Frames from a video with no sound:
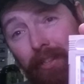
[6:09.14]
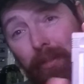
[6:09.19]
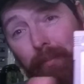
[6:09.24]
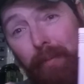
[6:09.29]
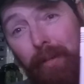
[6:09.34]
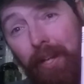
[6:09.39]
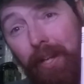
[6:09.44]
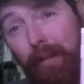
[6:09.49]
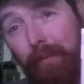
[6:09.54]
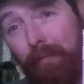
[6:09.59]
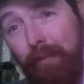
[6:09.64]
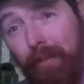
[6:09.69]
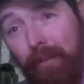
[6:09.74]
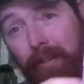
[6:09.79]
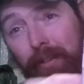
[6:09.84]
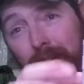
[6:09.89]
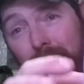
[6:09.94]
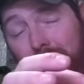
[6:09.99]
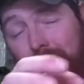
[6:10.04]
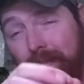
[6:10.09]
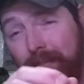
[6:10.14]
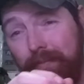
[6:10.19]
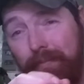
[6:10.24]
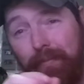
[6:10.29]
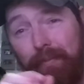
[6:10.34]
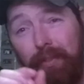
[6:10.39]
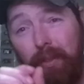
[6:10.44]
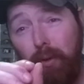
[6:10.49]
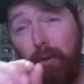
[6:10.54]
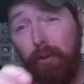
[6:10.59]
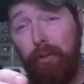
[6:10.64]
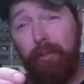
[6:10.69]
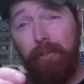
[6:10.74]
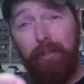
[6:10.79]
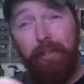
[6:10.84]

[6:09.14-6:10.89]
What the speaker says: like you might have to throw it.